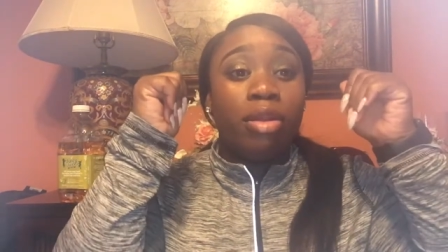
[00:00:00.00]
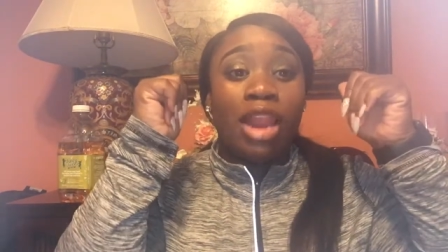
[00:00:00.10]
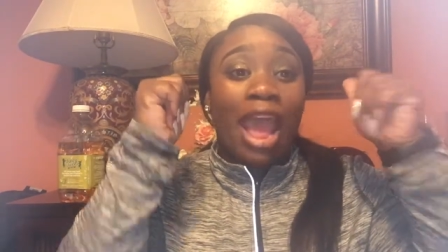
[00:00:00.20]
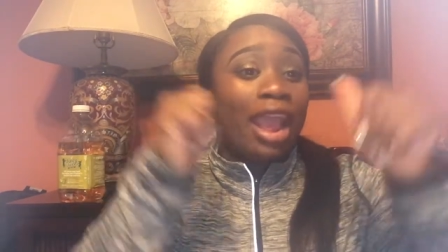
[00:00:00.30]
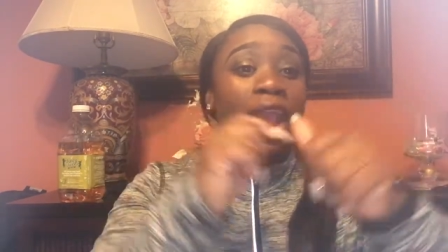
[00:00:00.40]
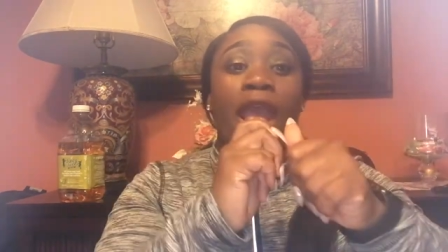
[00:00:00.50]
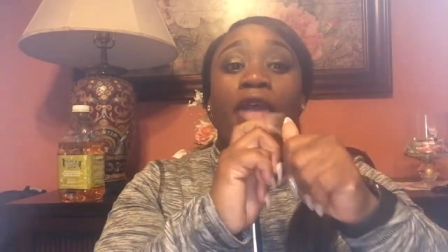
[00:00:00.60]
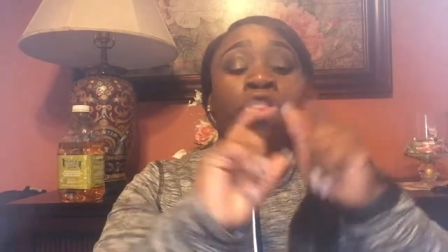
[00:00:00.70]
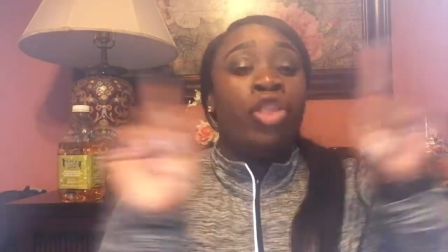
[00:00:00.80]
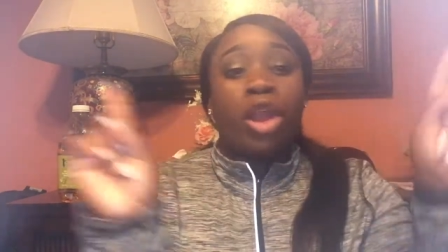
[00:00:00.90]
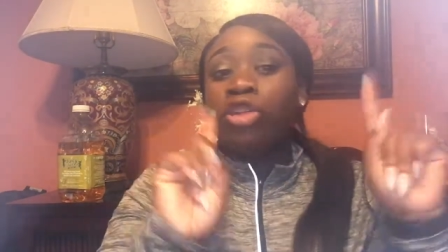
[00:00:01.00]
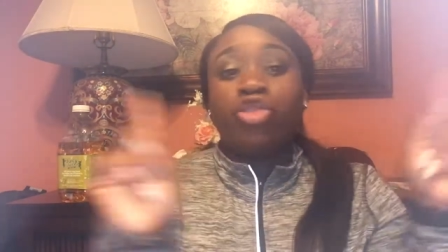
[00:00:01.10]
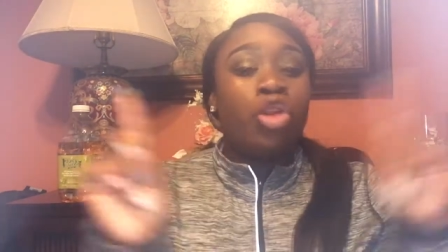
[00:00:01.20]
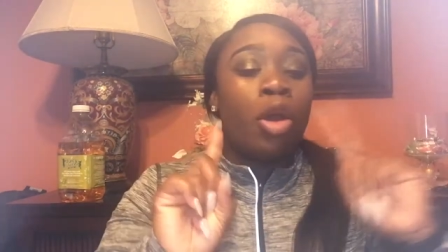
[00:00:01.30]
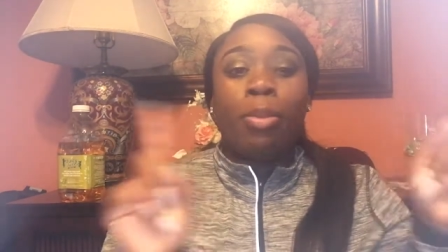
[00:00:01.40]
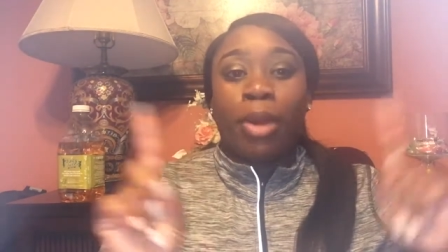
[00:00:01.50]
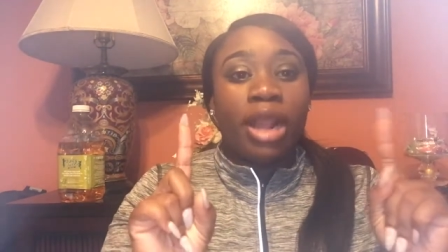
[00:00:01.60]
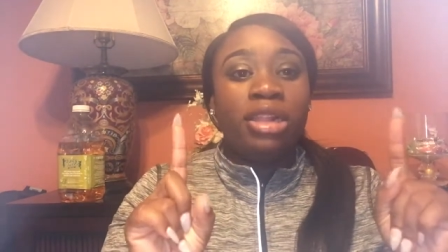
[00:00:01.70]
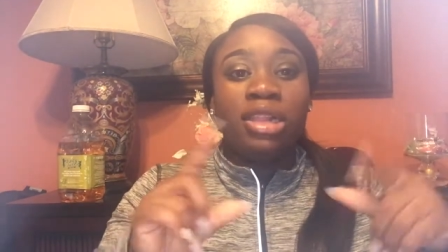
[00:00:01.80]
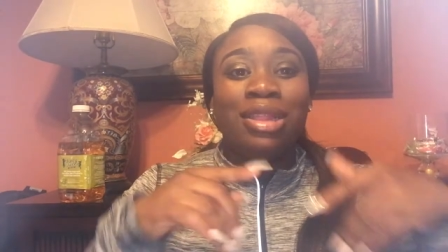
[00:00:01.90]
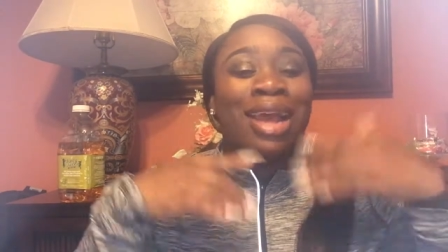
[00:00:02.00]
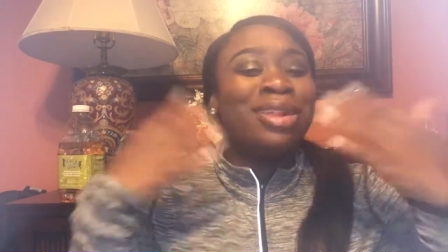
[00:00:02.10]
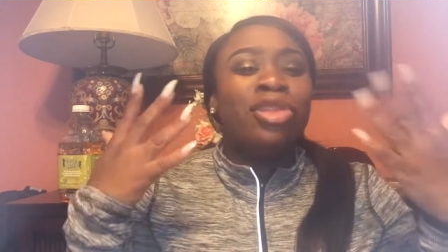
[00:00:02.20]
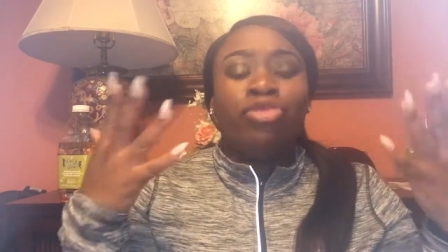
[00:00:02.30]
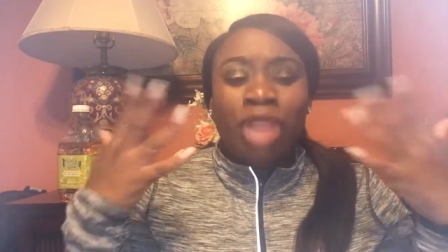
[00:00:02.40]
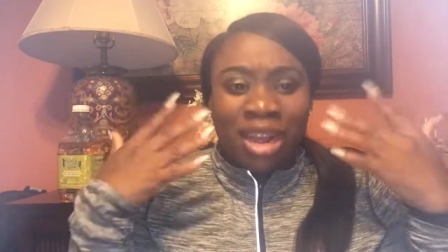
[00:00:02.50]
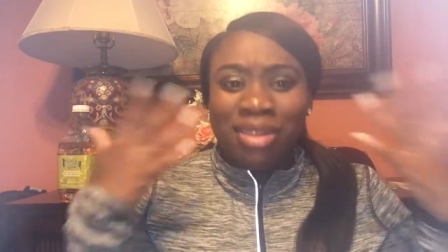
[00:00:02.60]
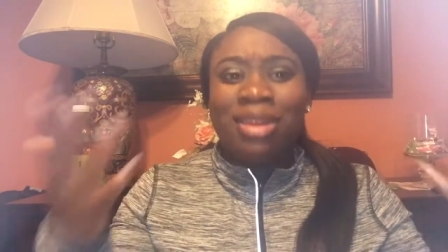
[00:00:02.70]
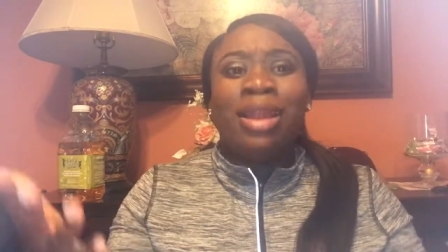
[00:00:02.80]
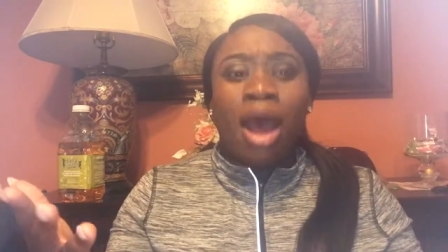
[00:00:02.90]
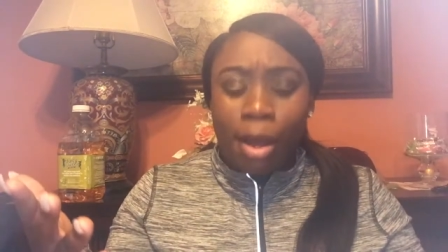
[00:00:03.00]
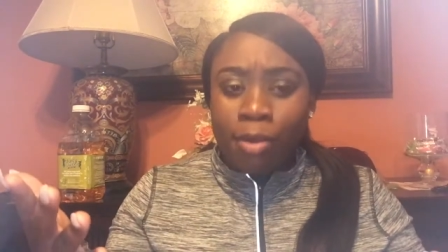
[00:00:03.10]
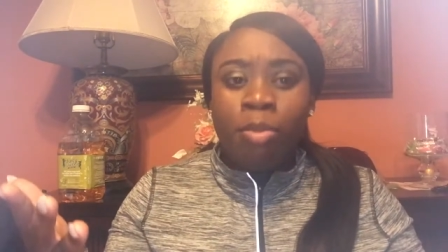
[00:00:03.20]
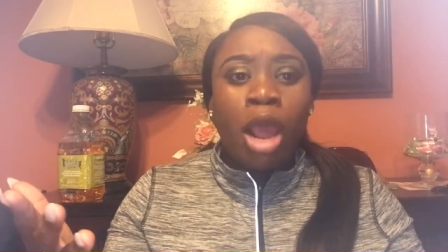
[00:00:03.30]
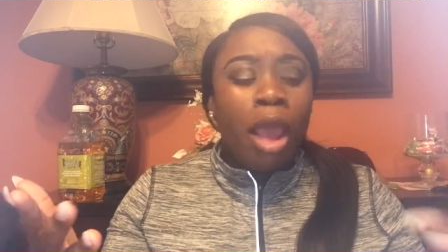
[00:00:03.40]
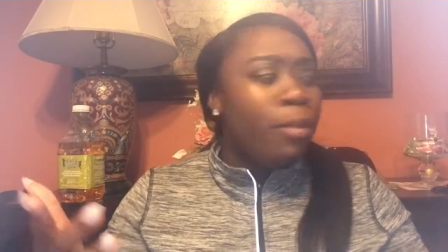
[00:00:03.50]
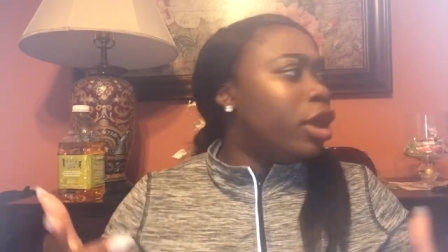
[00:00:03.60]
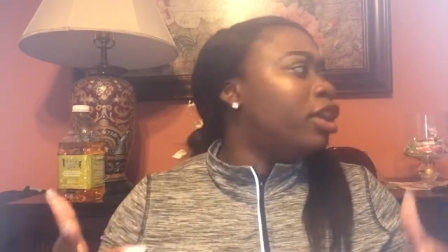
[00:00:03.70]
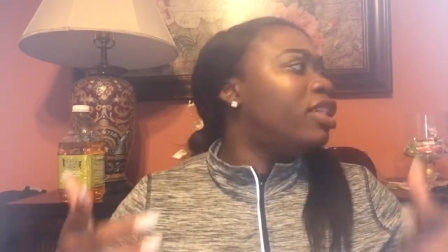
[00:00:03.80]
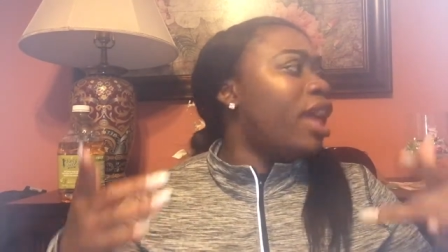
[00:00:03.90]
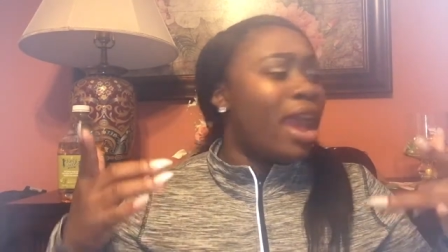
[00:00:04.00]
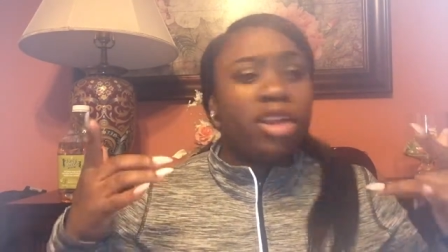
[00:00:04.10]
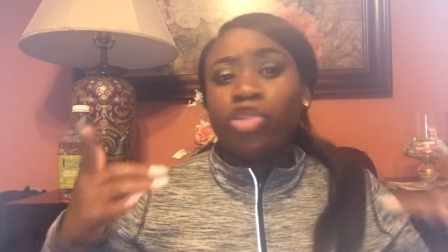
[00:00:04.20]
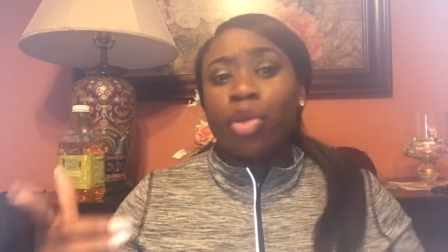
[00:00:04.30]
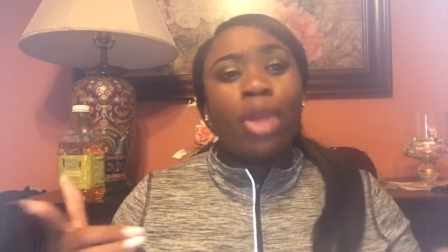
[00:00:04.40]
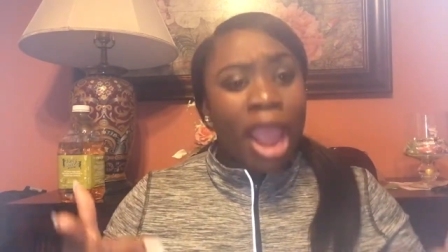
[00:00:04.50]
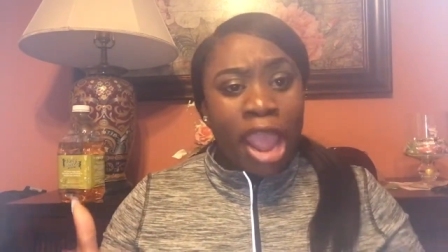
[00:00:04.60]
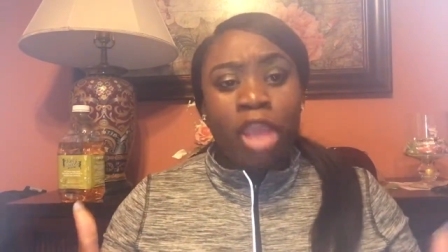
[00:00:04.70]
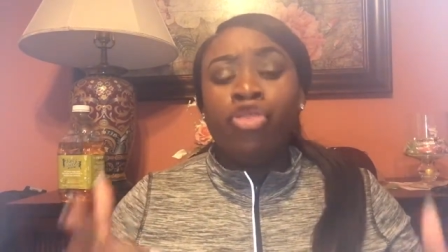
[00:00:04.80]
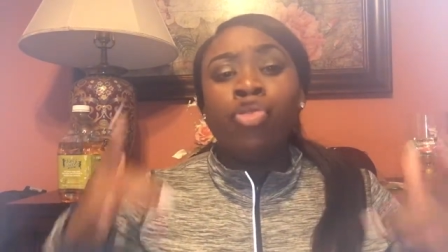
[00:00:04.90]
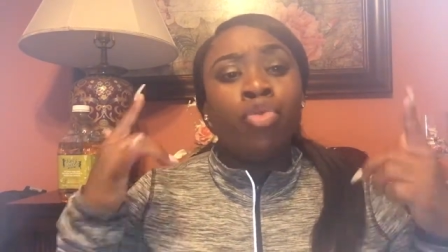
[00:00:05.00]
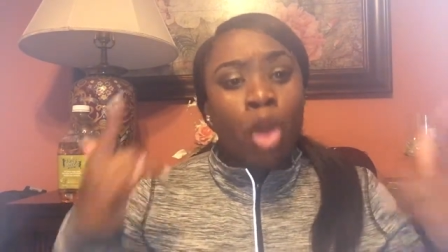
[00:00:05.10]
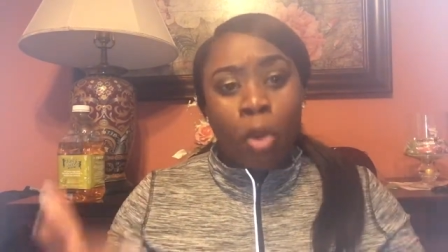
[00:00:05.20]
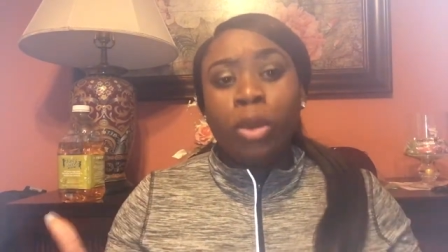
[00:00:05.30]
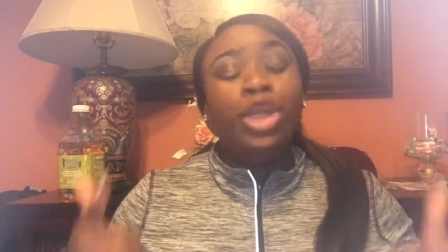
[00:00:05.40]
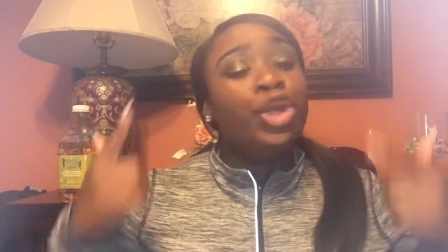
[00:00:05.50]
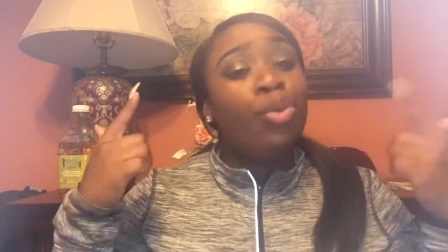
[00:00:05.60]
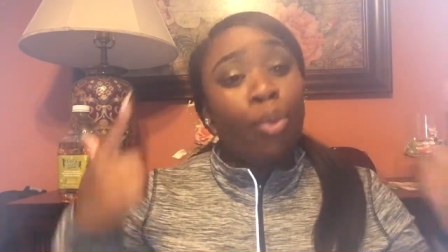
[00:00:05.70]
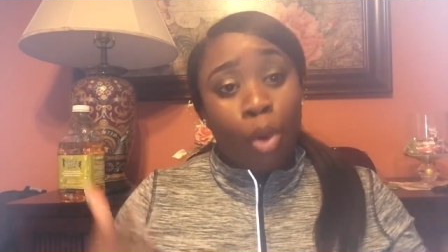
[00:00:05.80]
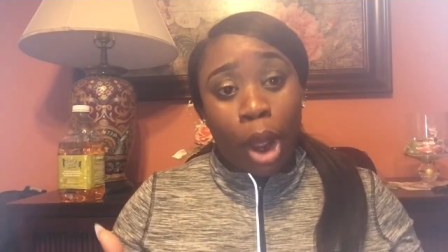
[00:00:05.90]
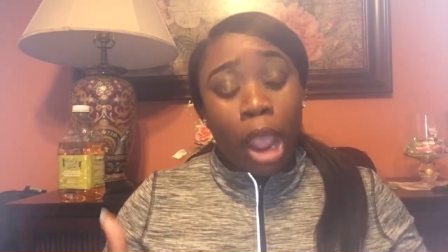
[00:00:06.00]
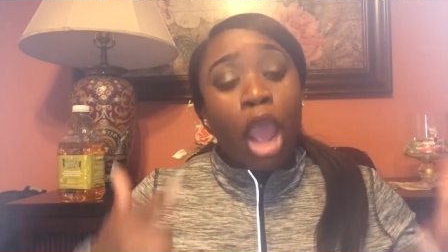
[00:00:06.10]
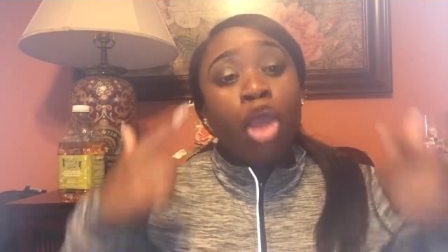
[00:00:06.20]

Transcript: Like, there's no breaks. That's dumb, because at a certain age you know what you want.